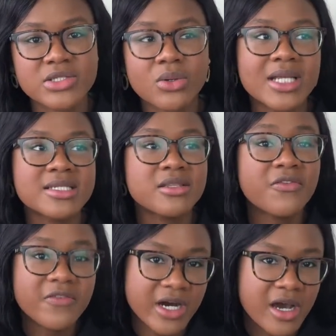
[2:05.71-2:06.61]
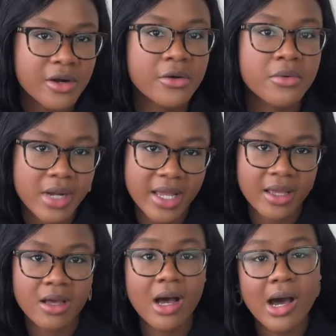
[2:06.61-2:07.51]
So I did FAR,
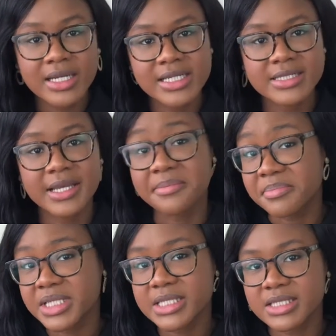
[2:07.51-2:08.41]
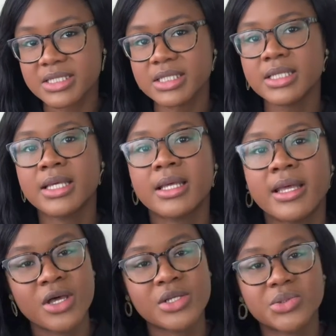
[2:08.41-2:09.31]
Reg, Audit, and BEC.
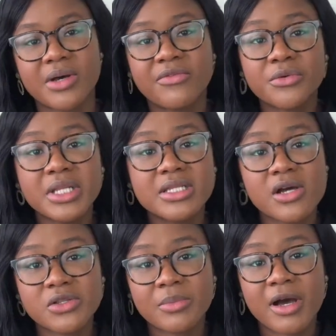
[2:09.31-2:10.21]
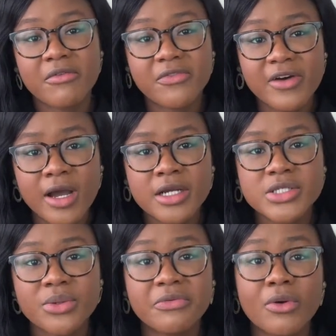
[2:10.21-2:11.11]
So I've already talked about FAR,
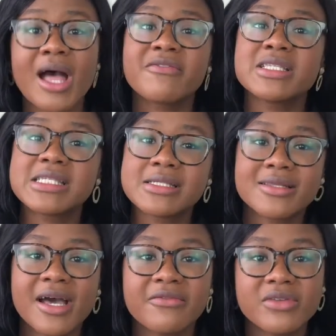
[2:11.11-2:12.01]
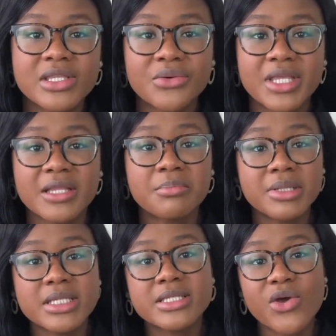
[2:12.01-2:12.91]
so if you haven't seen that video yet,
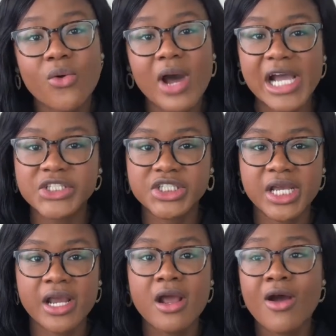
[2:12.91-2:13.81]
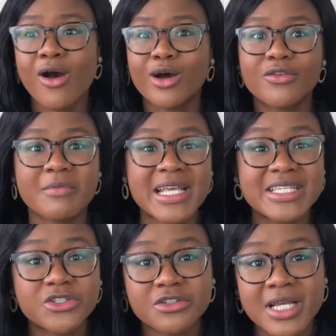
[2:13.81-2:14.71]
please go. I share all of my
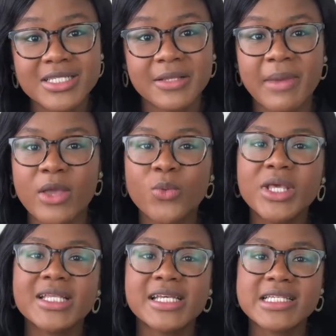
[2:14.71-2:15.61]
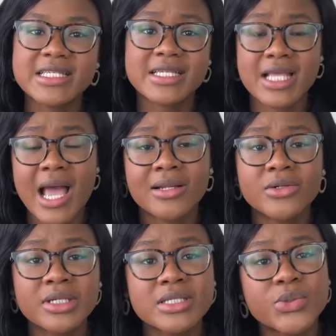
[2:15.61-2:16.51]
strengths and my weaknesses, how
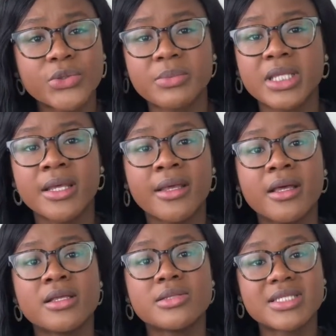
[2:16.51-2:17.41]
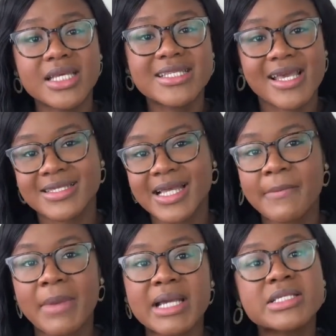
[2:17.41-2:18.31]
long it took me to take the
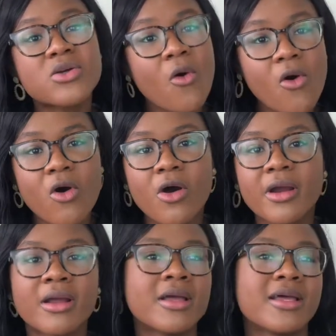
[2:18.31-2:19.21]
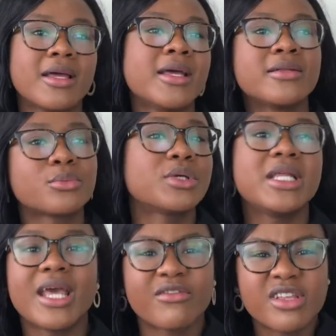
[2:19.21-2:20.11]
exam, my score, and
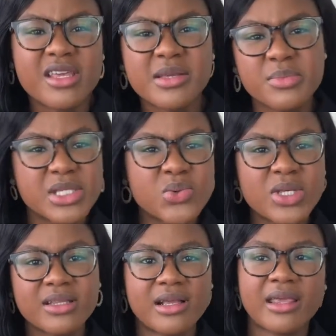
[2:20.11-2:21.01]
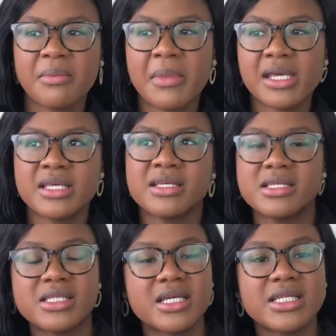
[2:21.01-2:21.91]
really everything in between, like my
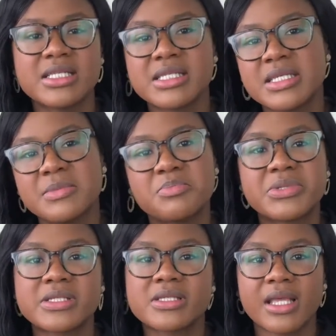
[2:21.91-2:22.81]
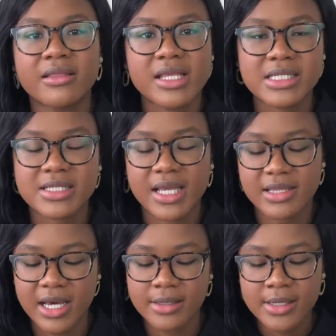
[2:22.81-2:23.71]
study tips and things like
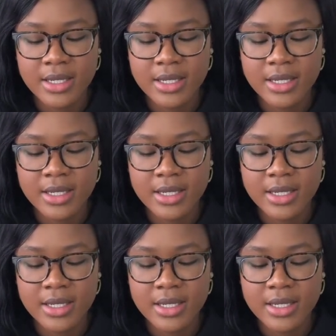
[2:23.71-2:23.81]
that.